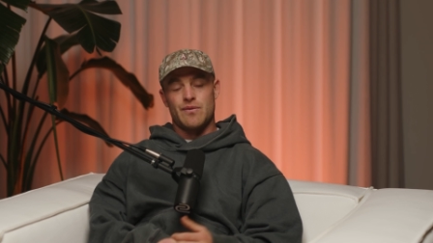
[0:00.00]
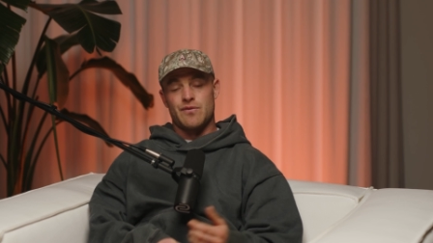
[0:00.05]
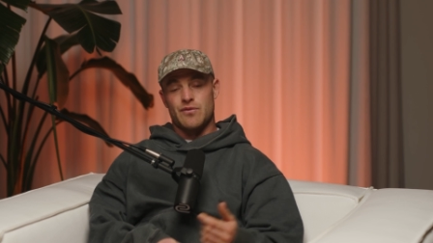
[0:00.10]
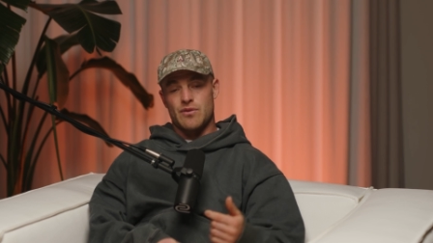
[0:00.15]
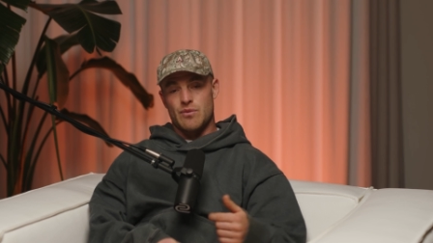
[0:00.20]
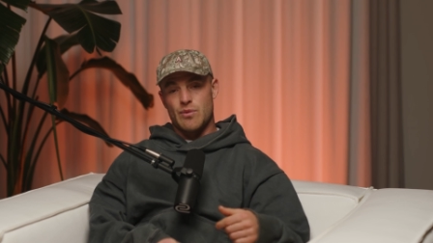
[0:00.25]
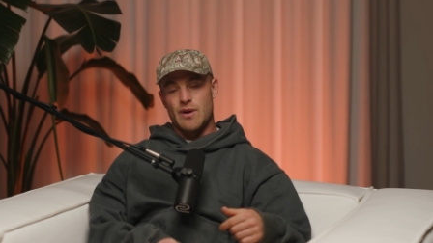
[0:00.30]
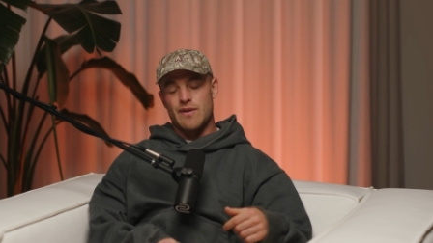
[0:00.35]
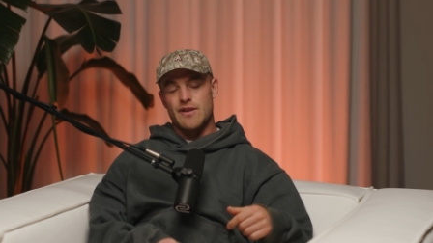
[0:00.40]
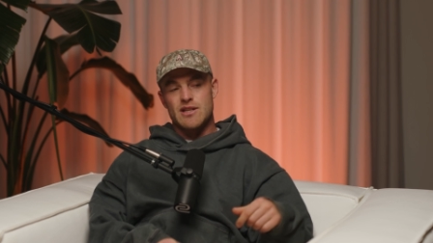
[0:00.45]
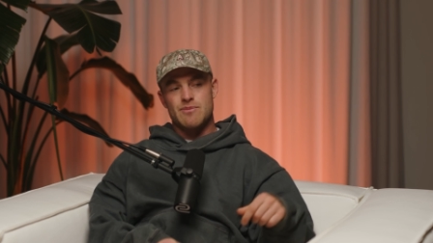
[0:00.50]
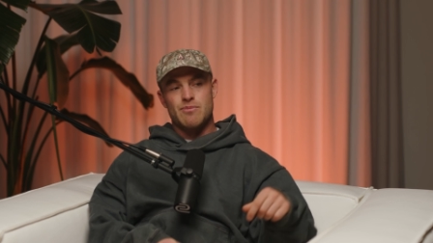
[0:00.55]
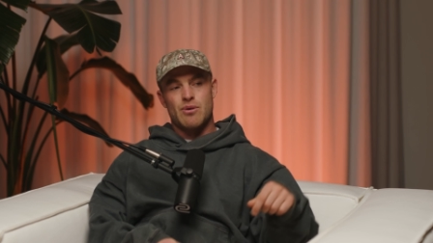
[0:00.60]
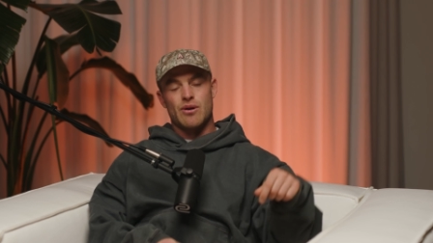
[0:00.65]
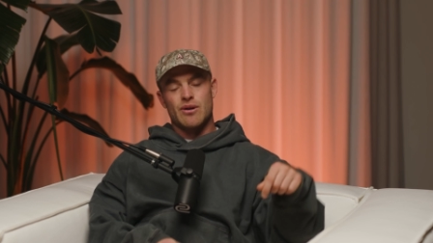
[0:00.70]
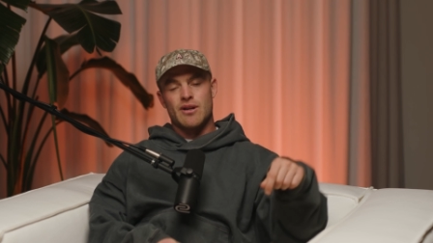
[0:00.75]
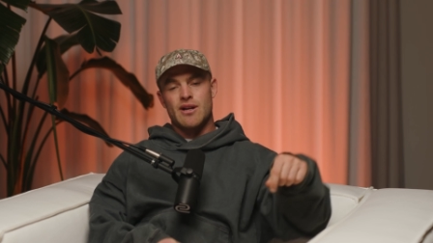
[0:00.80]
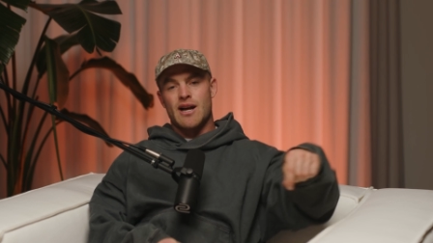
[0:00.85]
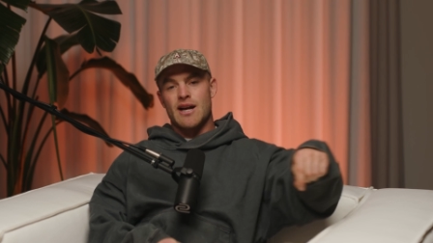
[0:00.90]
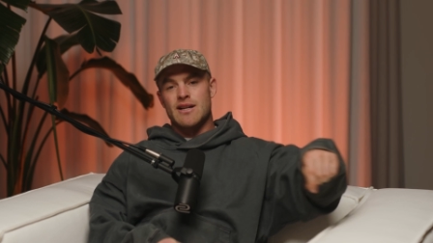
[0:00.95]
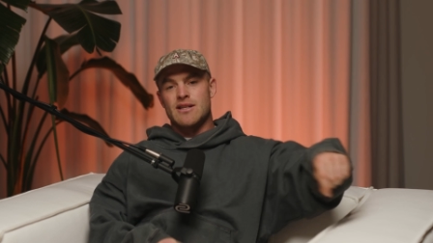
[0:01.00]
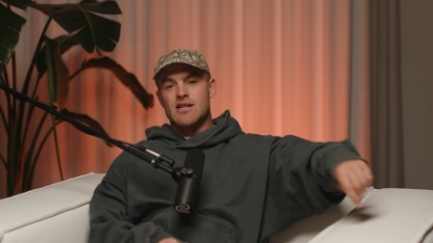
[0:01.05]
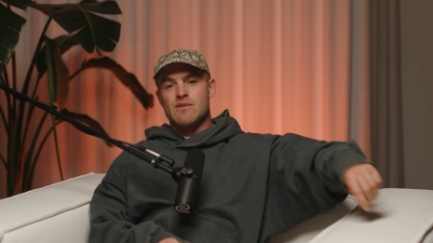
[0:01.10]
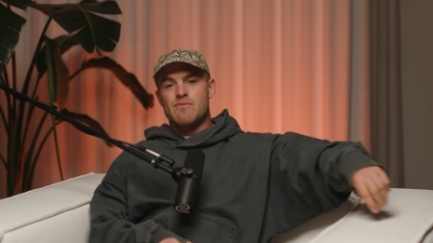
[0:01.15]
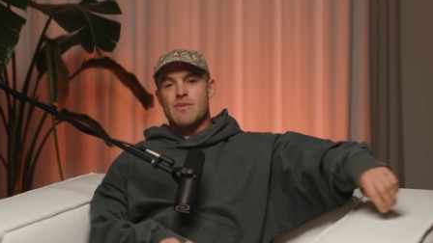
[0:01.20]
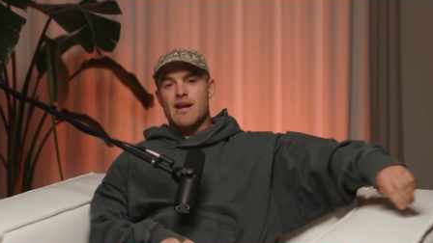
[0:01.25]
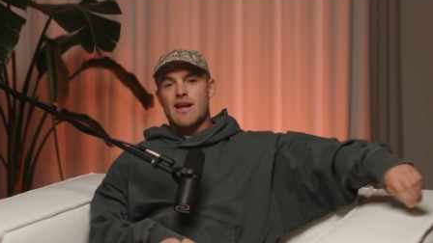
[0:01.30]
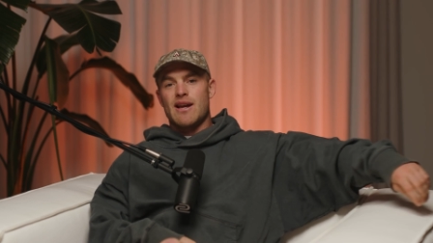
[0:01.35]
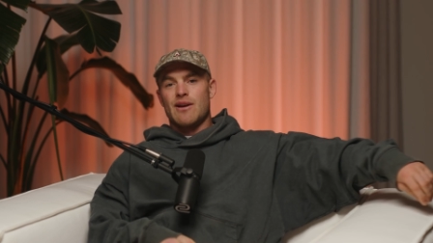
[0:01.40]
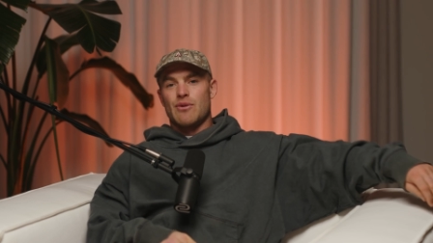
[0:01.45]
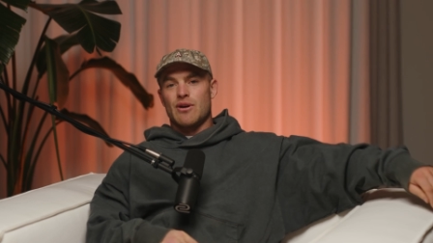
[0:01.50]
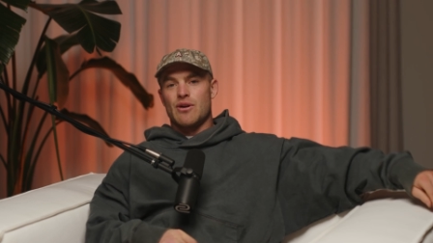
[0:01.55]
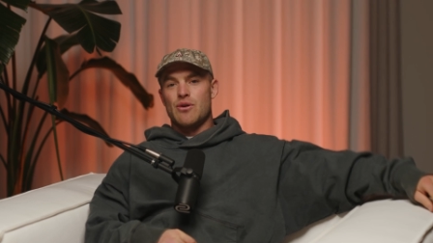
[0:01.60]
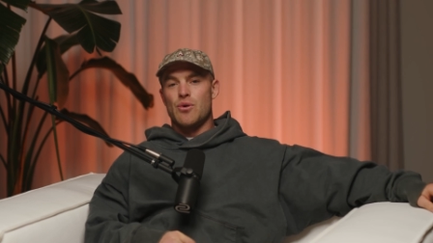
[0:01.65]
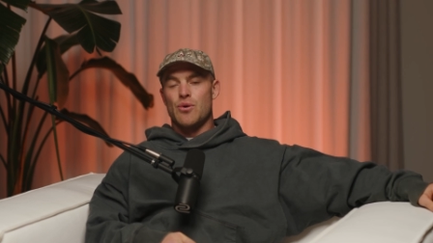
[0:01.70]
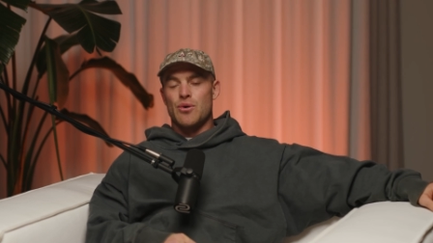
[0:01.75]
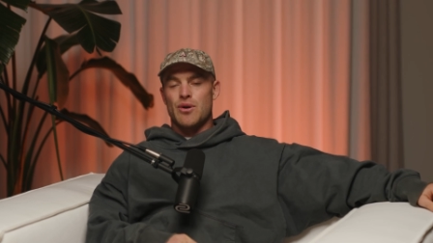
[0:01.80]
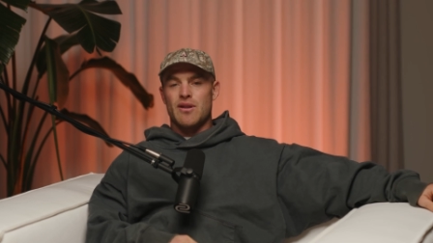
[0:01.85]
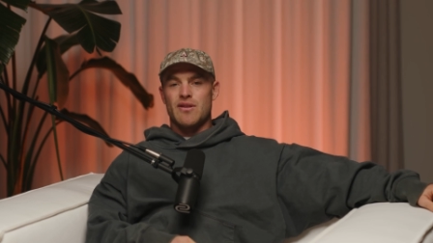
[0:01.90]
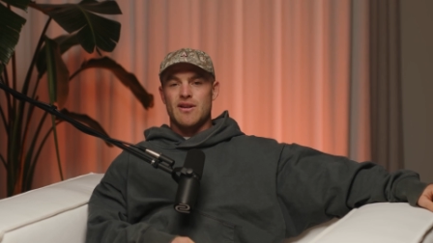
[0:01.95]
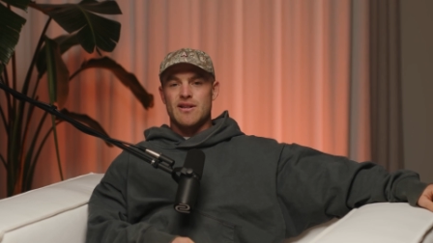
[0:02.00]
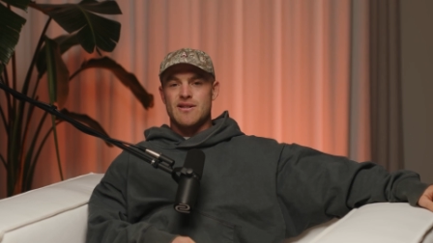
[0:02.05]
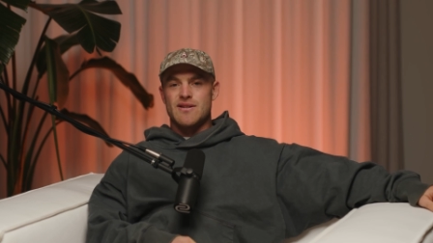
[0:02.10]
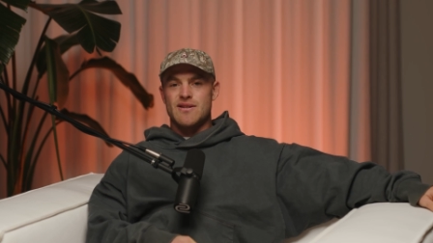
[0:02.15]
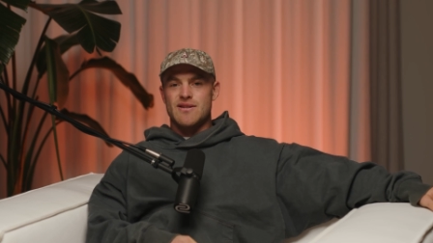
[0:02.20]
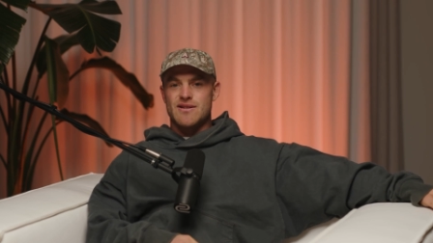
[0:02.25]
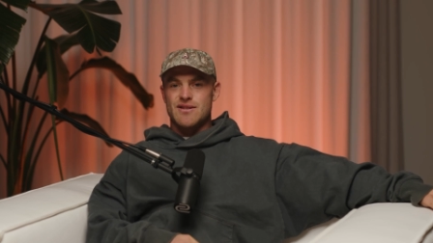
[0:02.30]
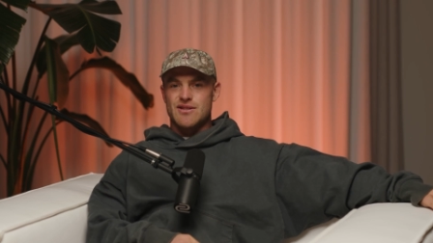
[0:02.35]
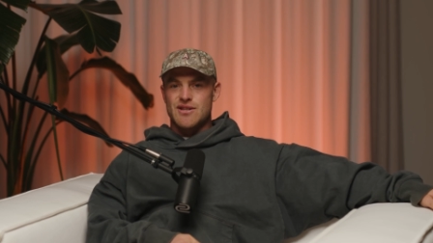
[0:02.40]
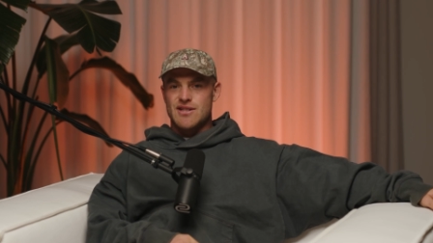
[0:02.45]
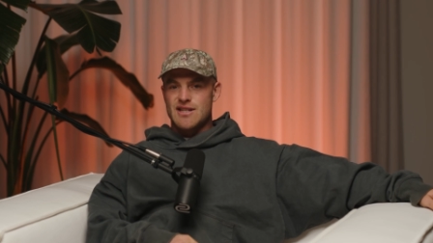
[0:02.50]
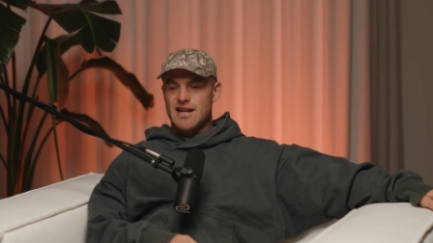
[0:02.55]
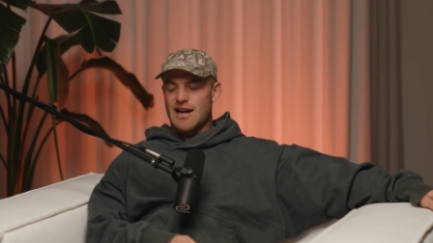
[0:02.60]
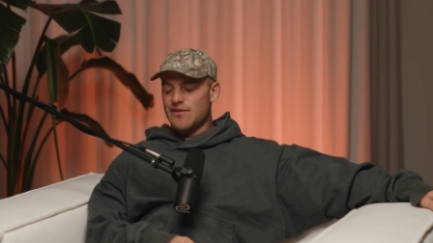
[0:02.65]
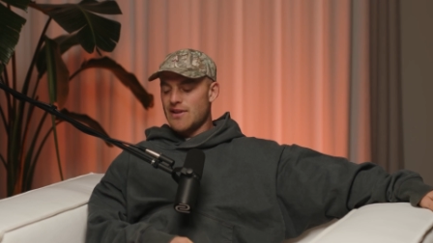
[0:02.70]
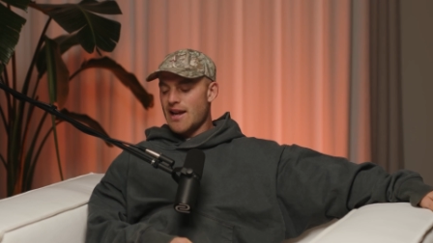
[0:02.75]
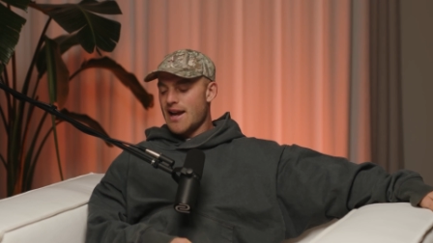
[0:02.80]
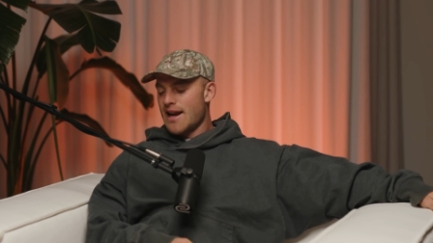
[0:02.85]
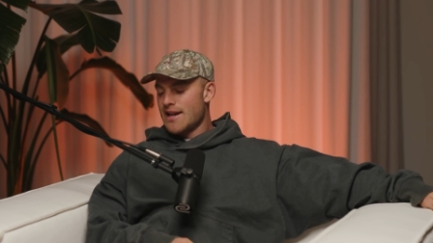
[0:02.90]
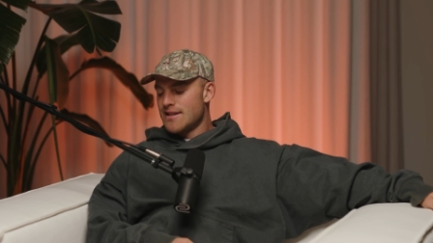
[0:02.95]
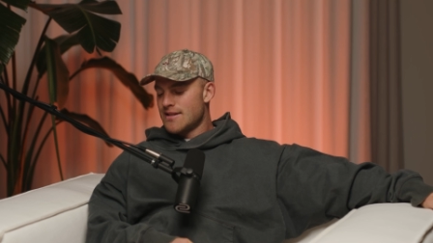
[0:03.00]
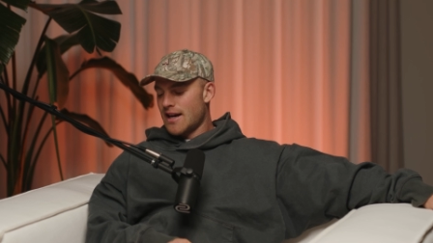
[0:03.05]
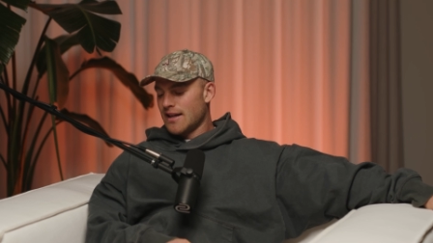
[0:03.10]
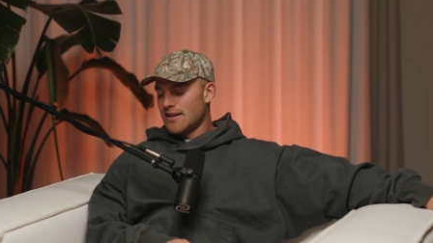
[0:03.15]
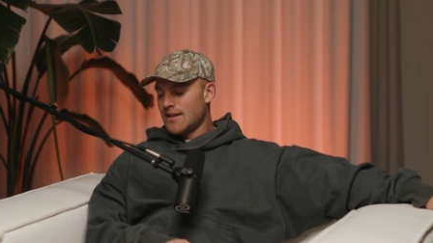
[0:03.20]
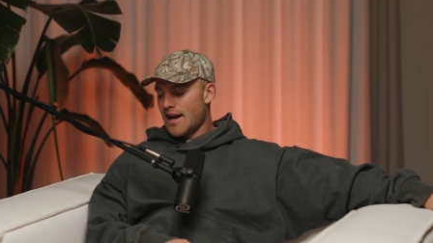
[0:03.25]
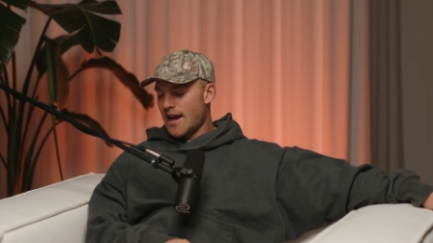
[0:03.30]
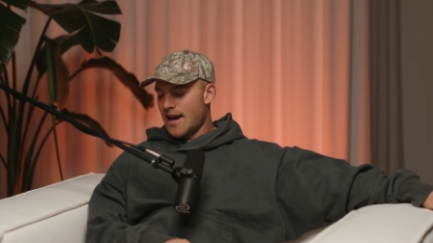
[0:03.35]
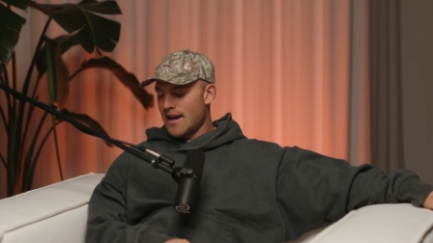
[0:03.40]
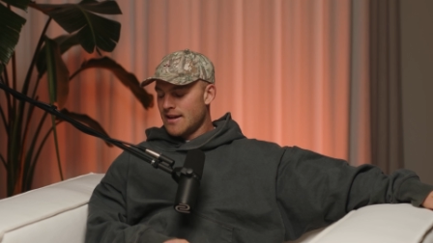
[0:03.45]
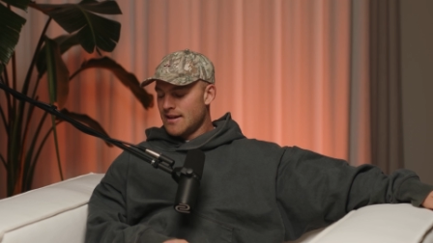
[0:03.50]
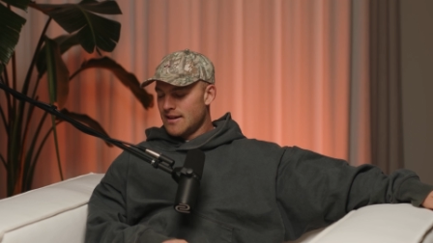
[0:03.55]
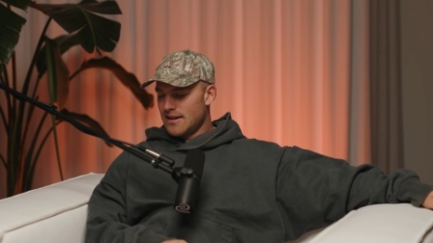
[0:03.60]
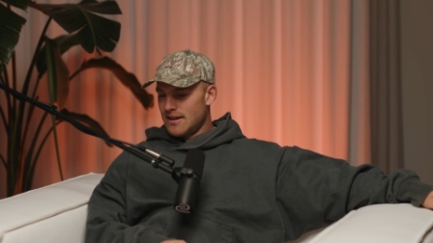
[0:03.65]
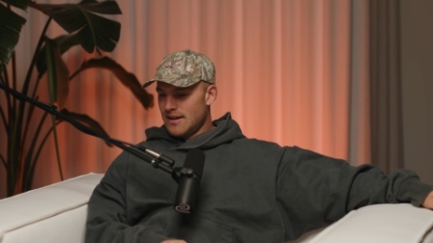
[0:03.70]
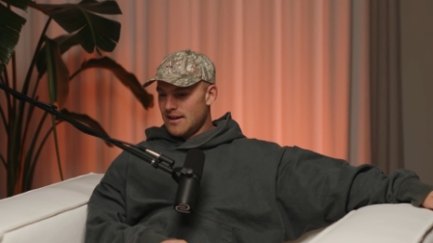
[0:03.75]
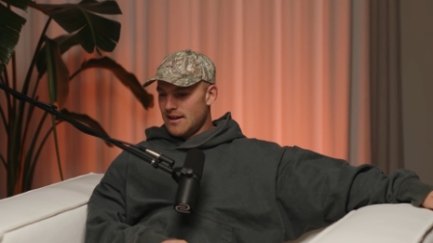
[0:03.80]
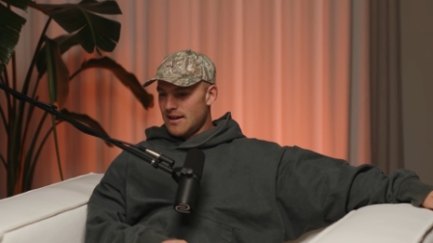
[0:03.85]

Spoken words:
from when this podcast is being recorded. This is just after Anzac Day,